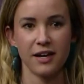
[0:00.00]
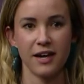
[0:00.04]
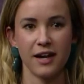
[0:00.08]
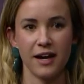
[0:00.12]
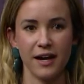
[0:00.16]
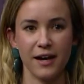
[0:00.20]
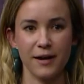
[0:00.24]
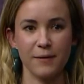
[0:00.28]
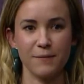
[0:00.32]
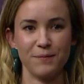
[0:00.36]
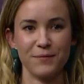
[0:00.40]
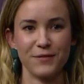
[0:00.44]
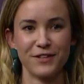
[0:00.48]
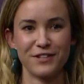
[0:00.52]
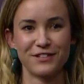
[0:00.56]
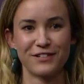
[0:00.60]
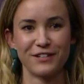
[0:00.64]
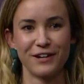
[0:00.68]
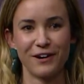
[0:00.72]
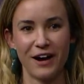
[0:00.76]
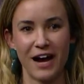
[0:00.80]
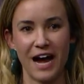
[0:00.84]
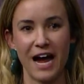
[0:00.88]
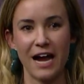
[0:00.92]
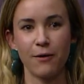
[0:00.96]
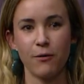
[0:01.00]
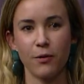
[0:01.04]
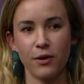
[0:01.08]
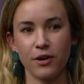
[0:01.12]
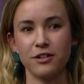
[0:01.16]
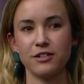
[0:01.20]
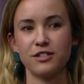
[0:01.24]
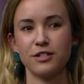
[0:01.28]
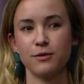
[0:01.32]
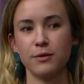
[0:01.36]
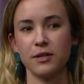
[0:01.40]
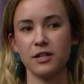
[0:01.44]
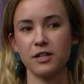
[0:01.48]
Um, so I
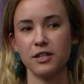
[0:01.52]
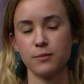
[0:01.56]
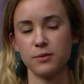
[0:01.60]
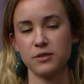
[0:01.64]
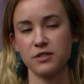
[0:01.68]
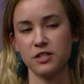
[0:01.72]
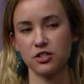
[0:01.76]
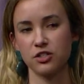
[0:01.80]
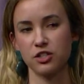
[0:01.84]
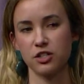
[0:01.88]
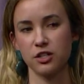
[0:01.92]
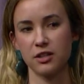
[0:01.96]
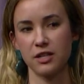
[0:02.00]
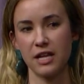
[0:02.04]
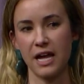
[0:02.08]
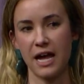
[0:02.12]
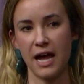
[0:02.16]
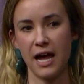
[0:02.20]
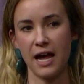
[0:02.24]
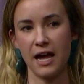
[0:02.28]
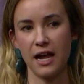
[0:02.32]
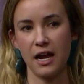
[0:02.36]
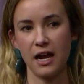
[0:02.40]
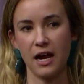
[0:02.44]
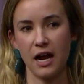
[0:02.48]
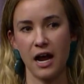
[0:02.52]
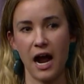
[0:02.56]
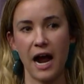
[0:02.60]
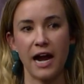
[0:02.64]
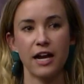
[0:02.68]
wanted to be in the position that